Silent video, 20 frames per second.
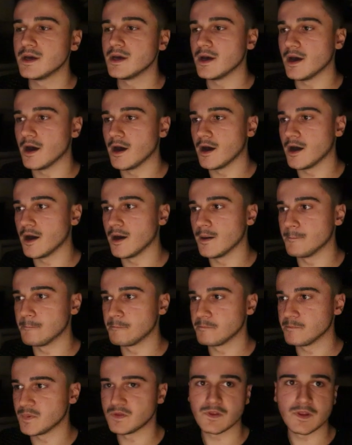
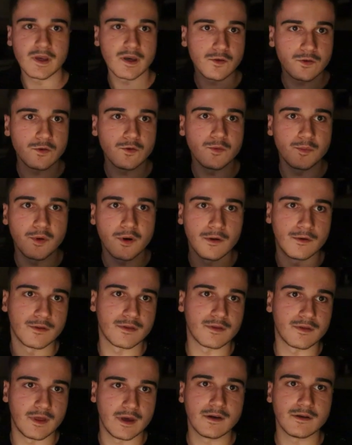but they could do
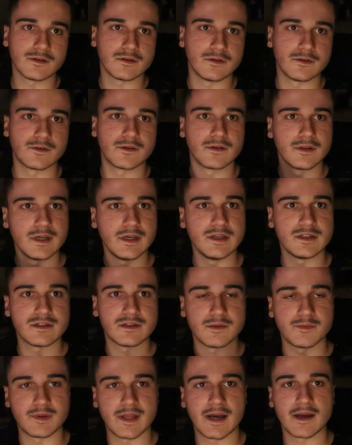both. They could release
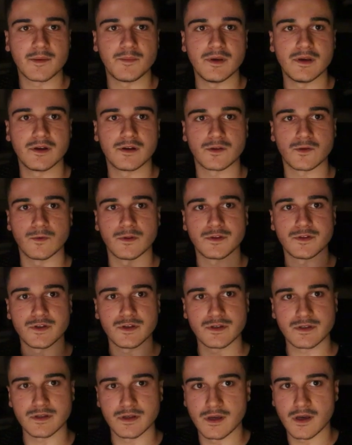the Blackbeard with
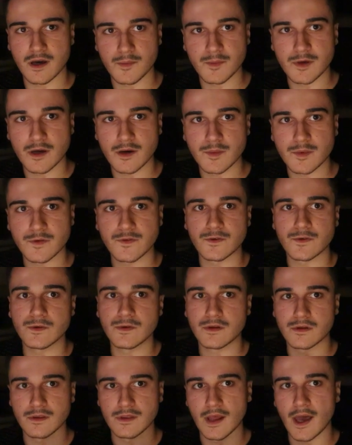just the Yami Yami
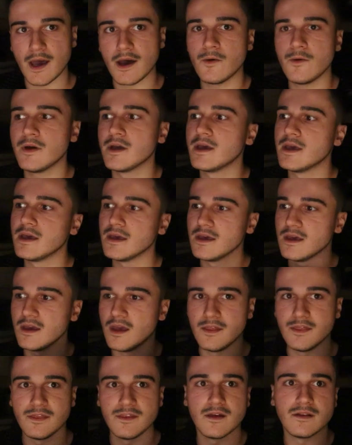fruit now,
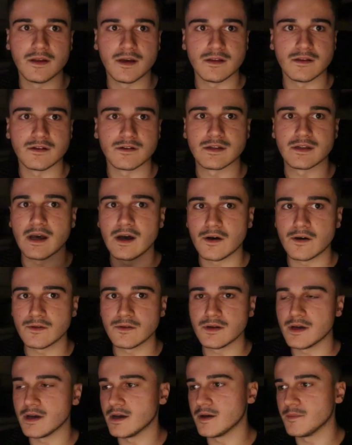and then later
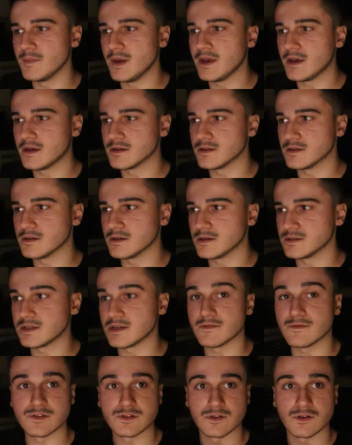down make a
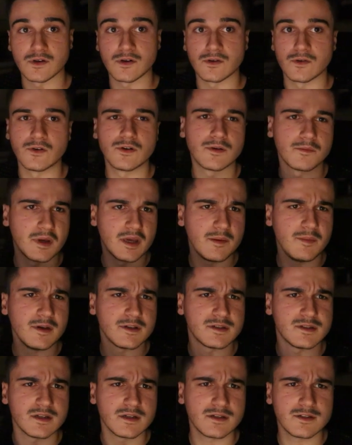7-star or maybe a
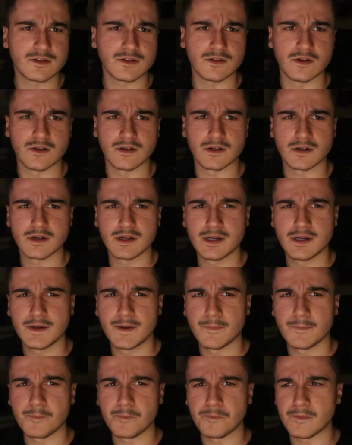6-star
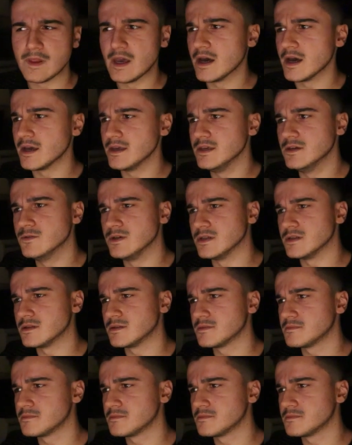unit